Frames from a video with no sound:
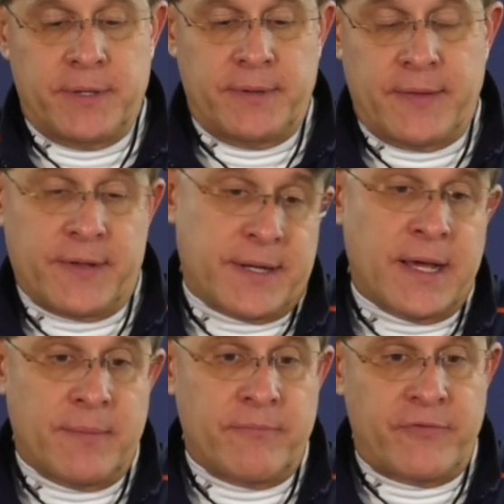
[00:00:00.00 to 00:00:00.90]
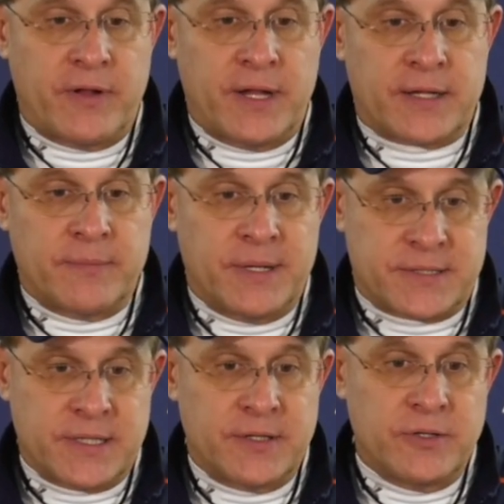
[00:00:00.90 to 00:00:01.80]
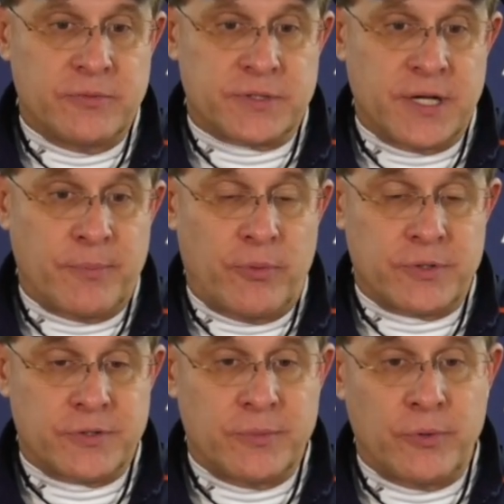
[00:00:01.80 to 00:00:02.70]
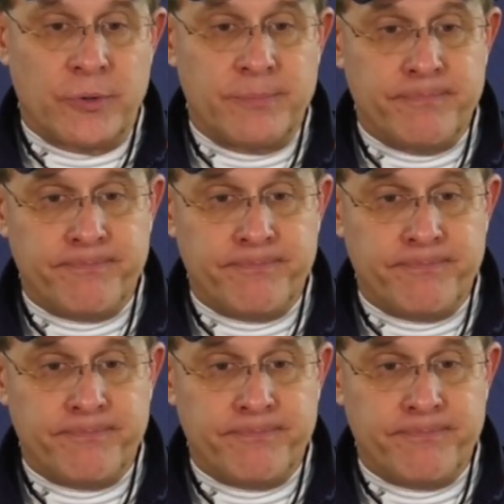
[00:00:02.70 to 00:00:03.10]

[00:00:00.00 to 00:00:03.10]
but at the time felt like the best thing to do was get points on the board.